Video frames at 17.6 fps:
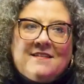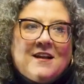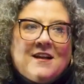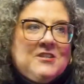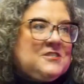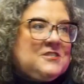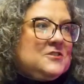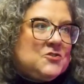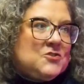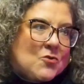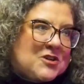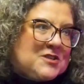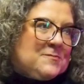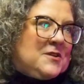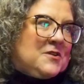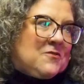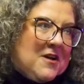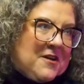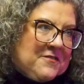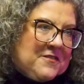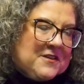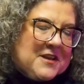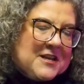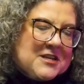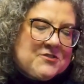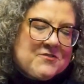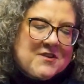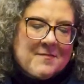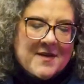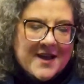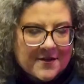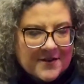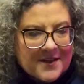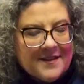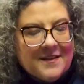not just in Georgia but across the country,
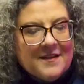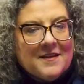about